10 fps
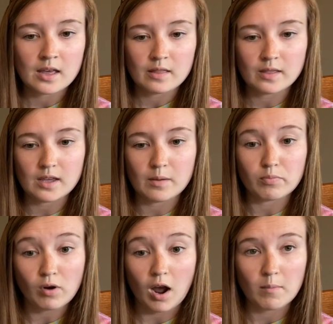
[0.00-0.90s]
the
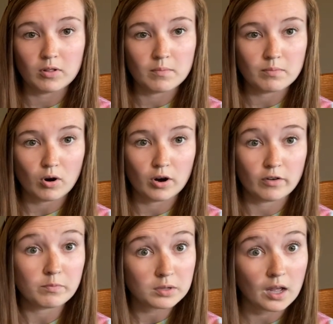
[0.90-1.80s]
problem part
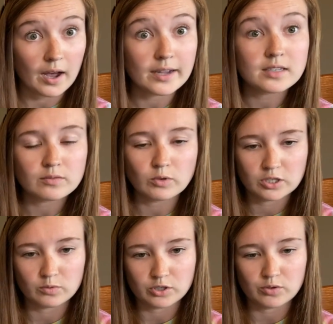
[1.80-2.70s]
of plot, which
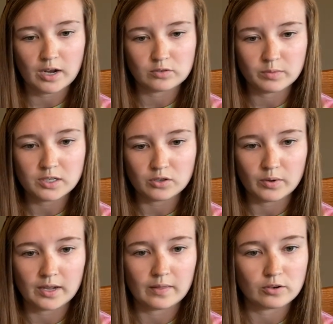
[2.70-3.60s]
is what you guys will be
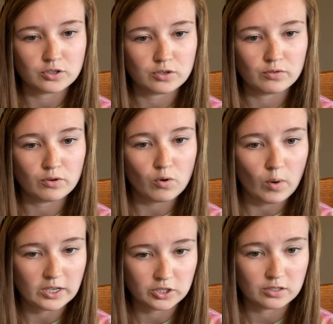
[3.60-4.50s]
doing. And there's 2 little
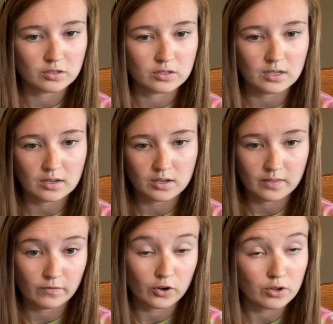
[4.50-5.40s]
questions
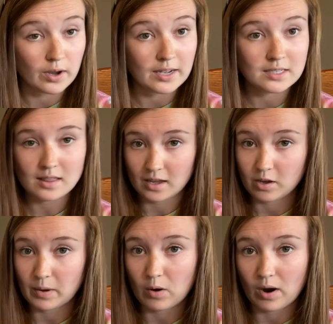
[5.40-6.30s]
for you guys to think
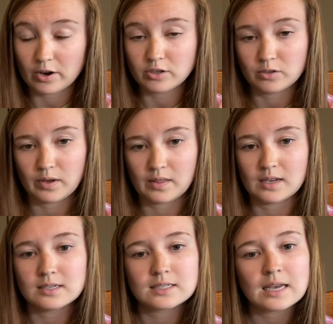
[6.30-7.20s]
about while you're doing
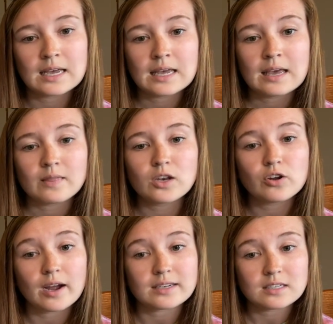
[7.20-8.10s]
this. Then
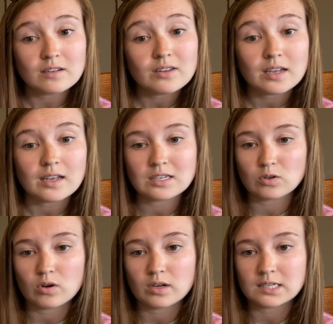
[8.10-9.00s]
your activity is
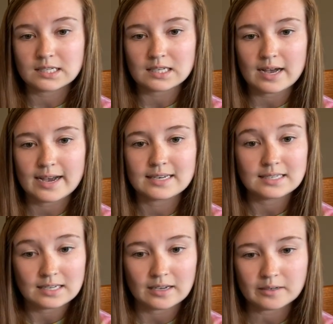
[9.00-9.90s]
on slide
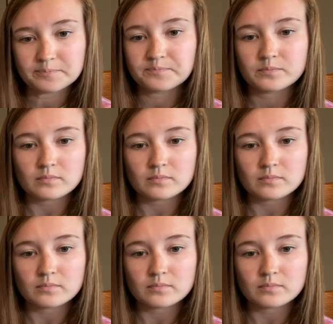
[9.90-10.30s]
10.